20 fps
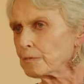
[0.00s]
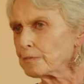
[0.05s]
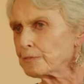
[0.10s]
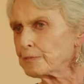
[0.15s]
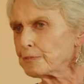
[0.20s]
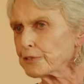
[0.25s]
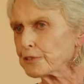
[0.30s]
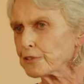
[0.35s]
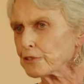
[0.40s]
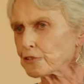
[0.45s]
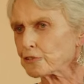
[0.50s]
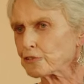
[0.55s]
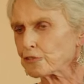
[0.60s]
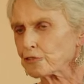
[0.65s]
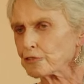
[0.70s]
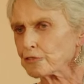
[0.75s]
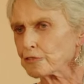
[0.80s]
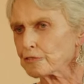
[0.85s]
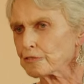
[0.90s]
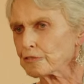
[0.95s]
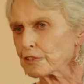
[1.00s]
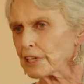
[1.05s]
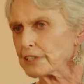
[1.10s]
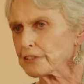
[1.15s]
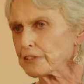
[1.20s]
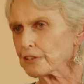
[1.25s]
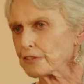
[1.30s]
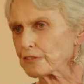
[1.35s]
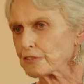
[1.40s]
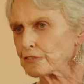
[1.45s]
British
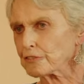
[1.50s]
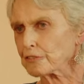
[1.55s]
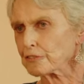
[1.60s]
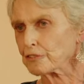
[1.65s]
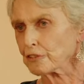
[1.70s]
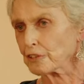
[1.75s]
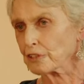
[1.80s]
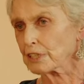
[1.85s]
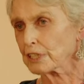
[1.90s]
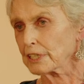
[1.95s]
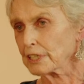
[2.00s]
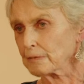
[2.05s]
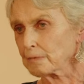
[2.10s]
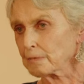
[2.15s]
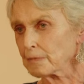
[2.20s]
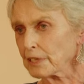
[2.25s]
writers, certainly